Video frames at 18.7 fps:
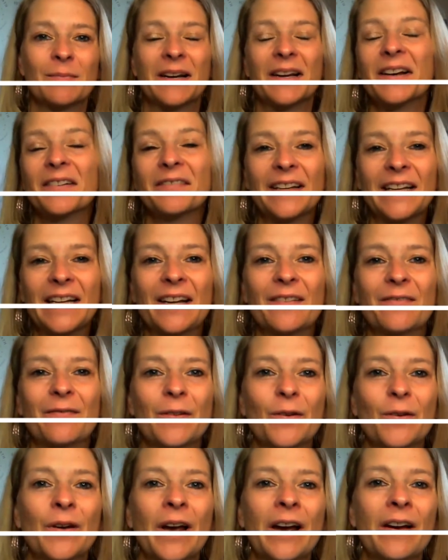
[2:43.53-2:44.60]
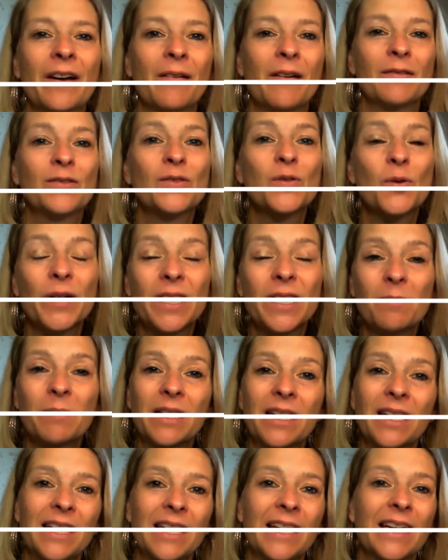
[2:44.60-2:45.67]
My lovely, if you are joining
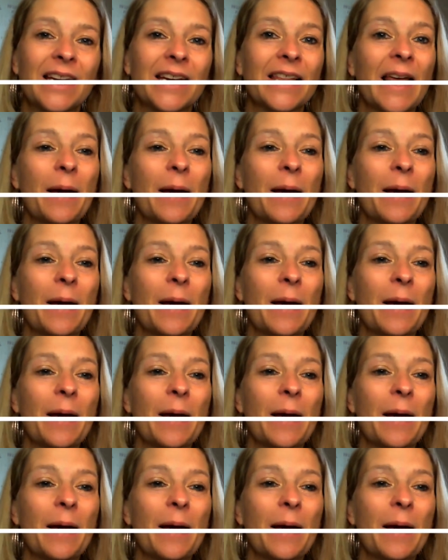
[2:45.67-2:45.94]
me here,